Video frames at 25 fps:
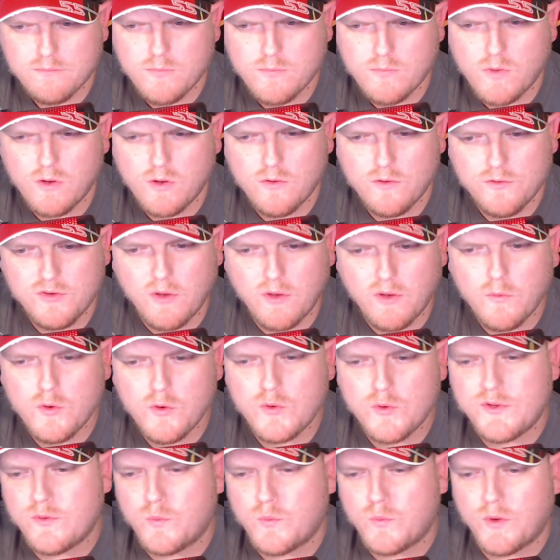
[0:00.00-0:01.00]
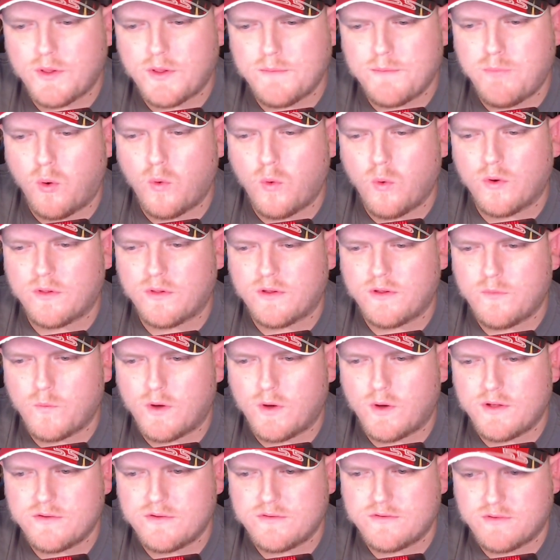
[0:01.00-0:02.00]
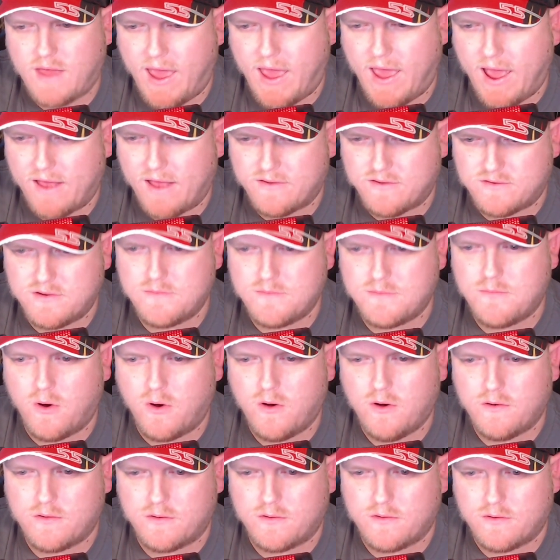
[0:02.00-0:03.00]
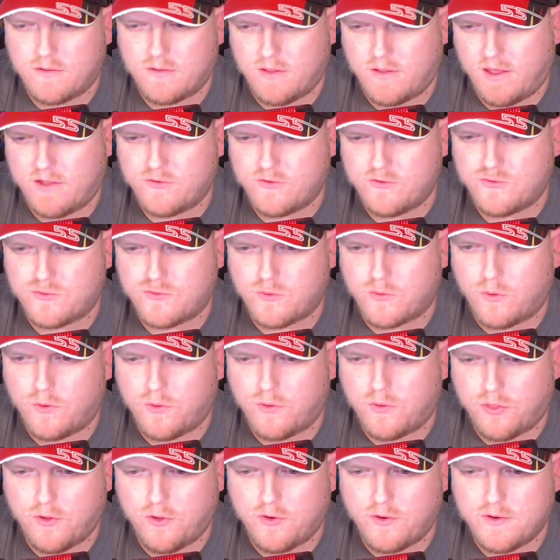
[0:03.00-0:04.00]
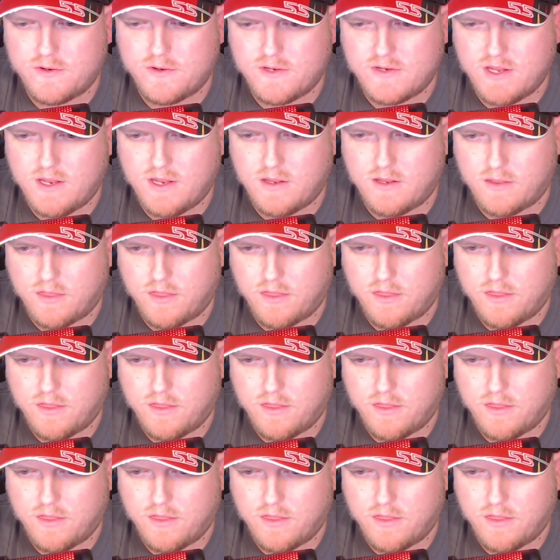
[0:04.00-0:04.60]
someone who did really poorly was Aston Martin, and Stroll 13th.